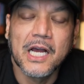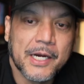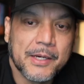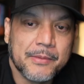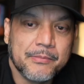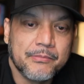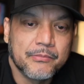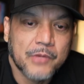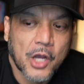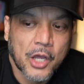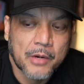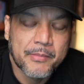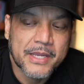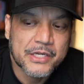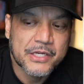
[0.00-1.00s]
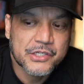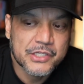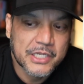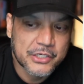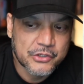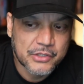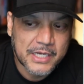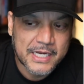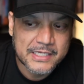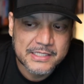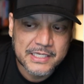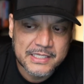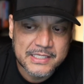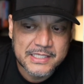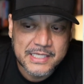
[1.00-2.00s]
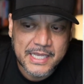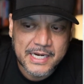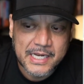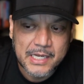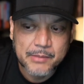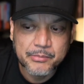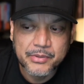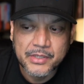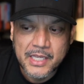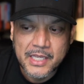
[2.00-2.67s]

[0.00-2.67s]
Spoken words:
automation that you guys can set up,